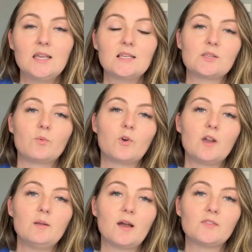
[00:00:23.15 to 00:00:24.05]
is they're
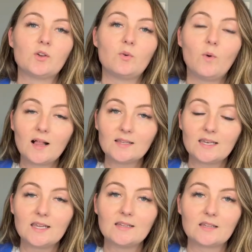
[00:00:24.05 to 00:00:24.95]
worried about the
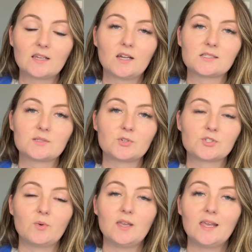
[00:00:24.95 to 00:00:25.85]
quality that the customer is
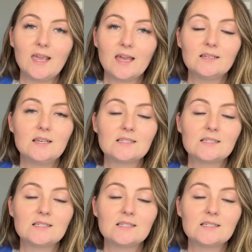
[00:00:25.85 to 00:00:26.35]
going to get